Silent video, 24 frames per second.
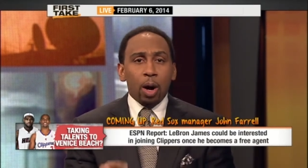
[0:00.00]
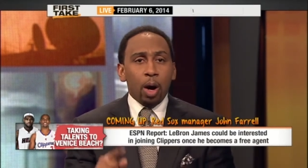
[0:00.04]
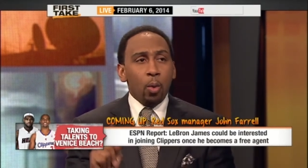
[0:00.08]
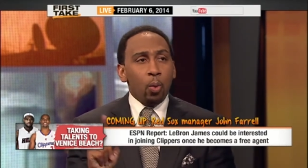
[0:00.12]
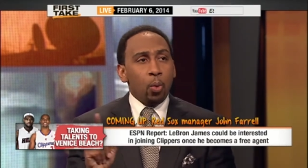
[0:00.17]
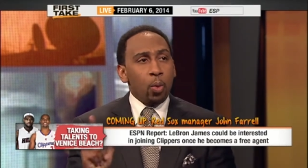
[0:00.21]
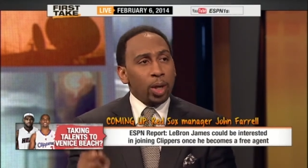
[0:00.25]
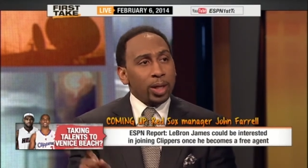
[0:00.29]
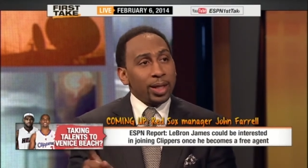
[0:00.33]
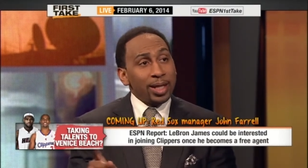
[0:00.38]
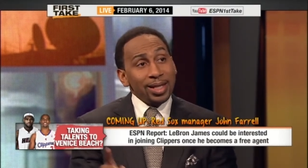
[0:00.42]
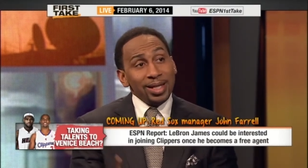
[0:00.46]
a
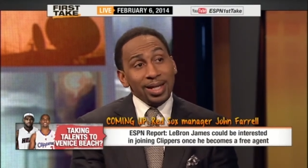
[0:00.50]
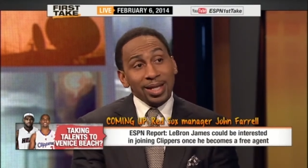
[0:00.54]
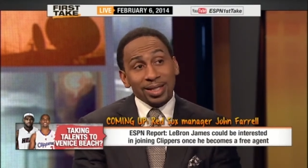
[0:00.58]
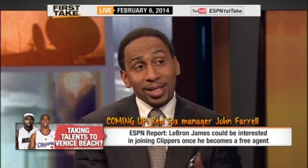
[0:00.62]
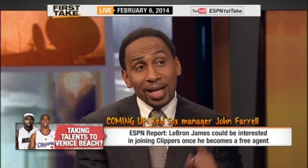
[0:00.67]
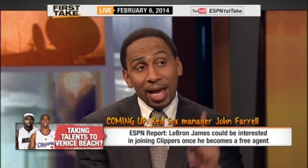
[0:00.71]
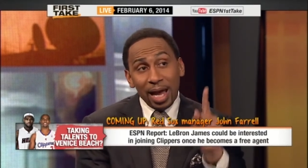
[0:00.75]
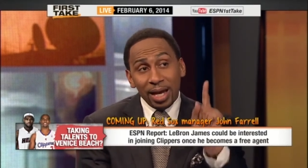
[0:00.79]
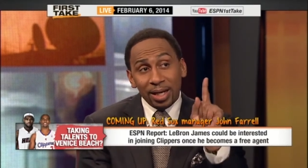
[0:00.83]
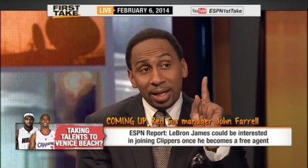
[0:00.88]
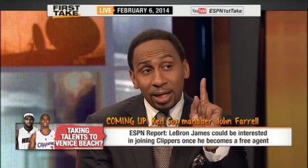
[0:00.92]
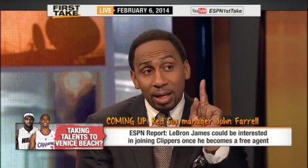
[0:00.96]
willingness
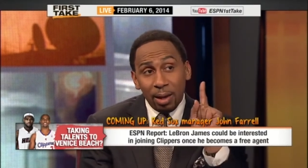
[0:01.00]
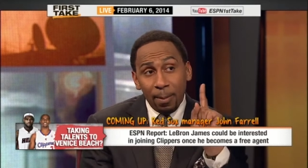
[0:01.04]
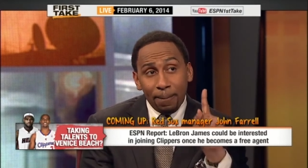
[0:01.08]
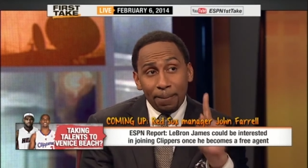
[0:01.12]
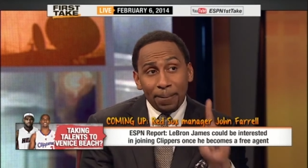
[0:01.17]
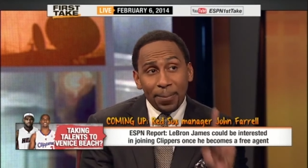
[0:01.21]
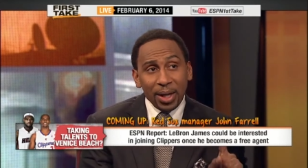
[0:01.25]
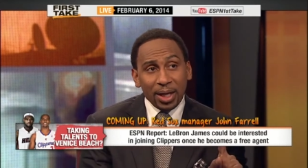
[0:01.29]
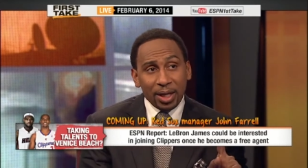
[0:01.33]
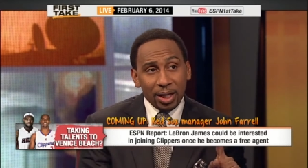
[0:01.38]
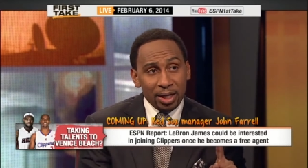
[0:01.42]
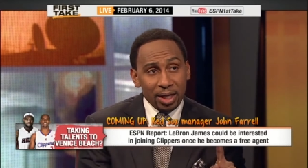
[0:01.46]
and an
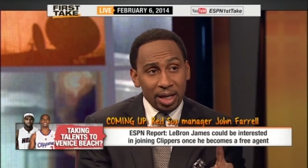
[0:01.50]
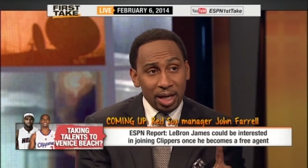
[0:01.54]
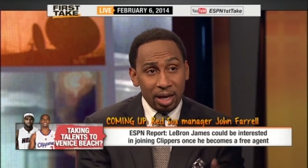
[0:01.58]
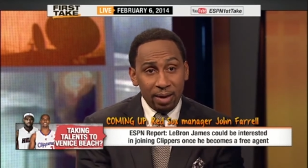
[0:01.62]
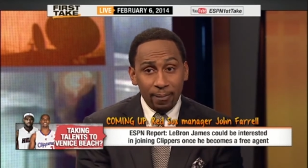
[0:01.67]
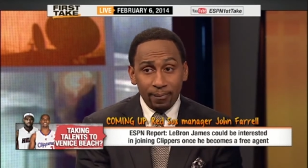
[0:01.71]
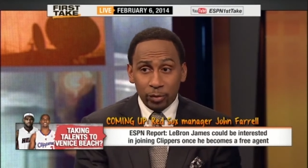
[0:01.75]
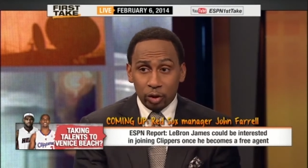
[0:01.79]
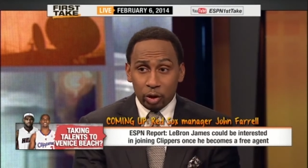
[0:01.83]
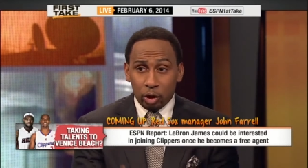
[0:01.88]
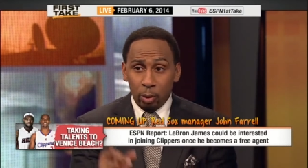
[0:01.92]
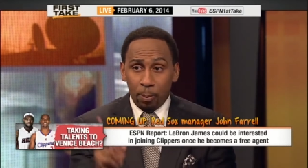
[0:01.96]
ability
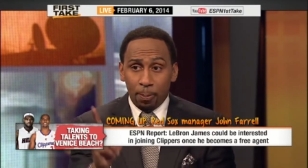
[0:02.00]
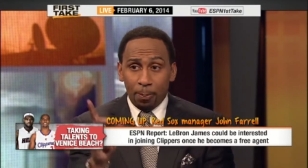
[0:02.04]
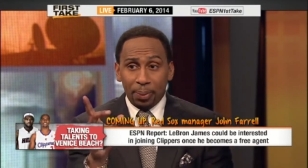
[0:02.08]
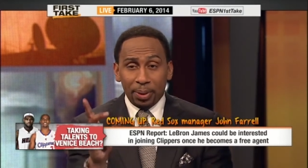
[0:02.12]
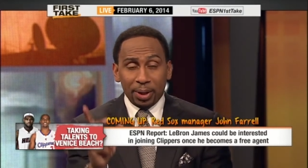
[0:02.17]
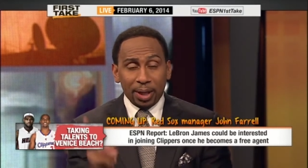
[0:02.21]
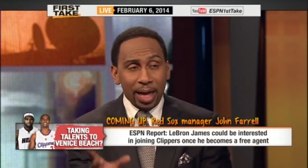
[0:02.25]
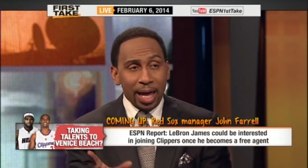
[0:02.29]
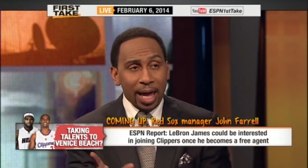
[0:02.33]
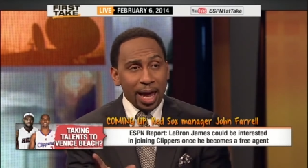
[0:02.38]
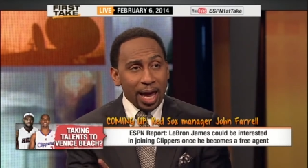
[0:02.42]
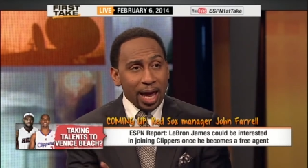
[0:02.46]
to
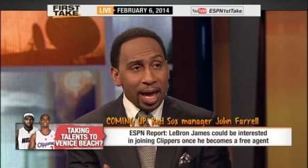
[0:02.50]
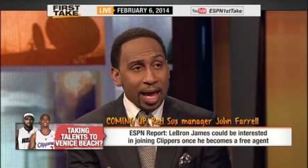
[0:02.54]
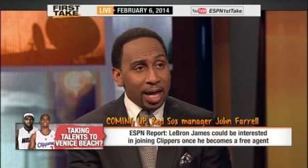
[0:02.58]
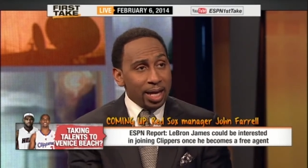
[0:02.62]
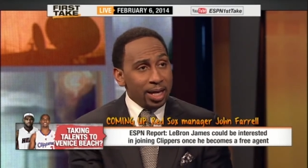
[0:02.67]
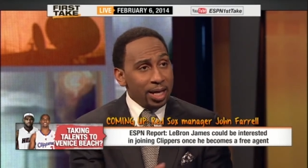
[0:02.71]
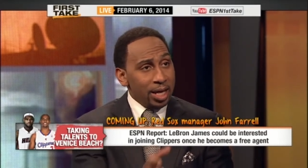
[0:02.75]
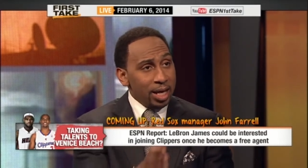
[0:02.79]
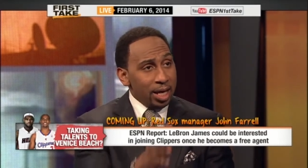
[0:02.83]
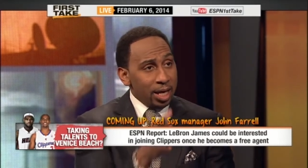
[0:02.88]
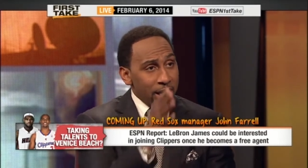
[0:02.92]
plan